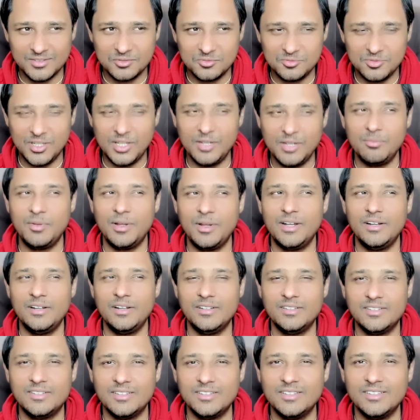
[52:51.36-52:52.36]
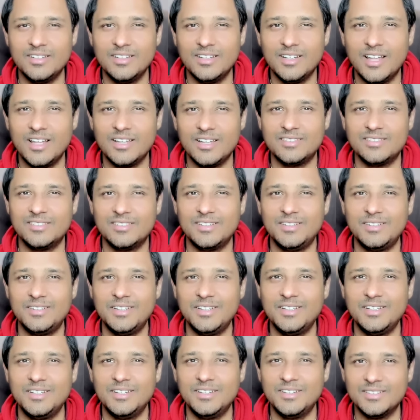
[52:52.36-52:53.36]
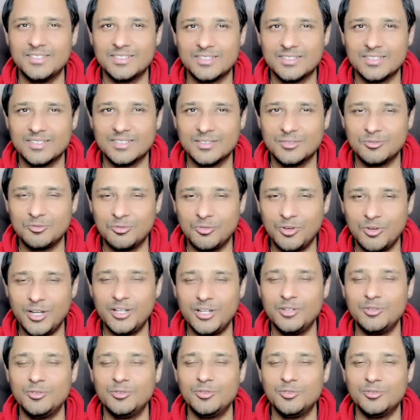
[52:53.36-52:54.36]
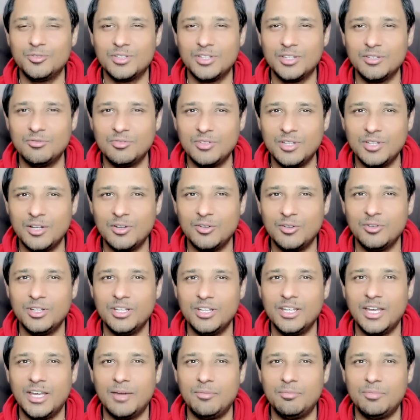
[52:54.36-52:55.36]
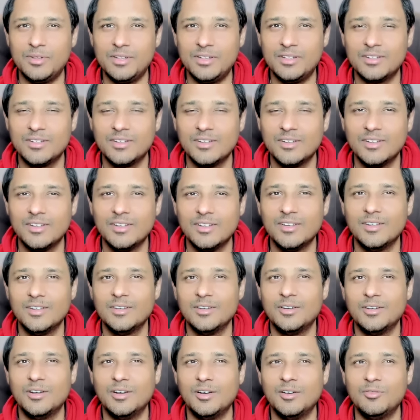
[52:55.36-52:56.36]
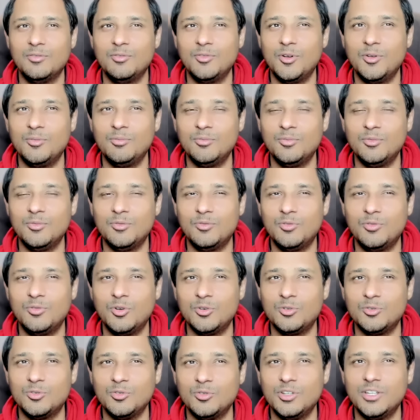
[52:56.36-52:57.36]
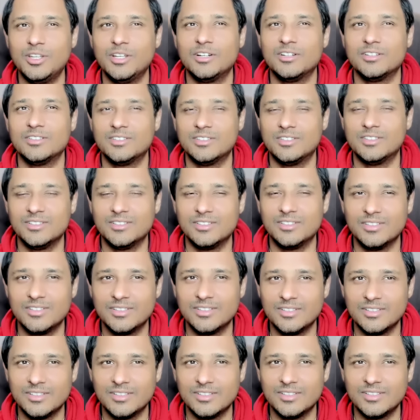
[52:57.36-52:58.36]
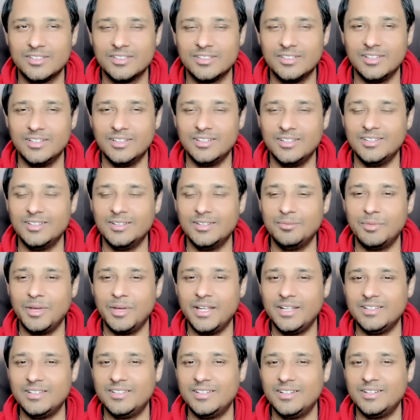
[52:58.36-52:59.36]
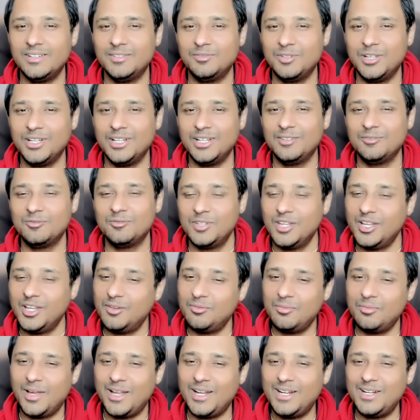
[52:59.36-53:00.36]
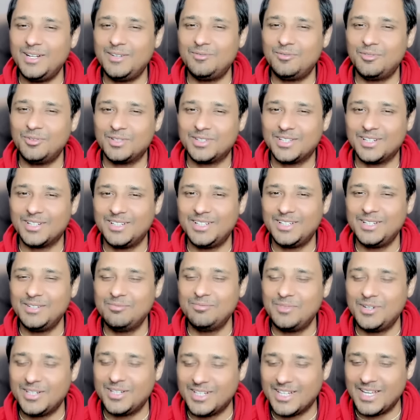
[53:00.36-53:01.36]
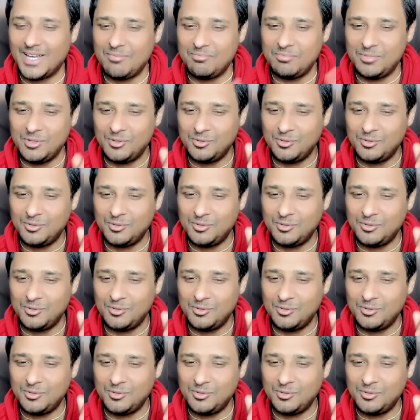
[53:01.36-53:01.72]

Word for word: We are married since the last 13 years. Why do you say we are only happy uh, for, for two years? Then the man said, Well, we are married for 13, but happy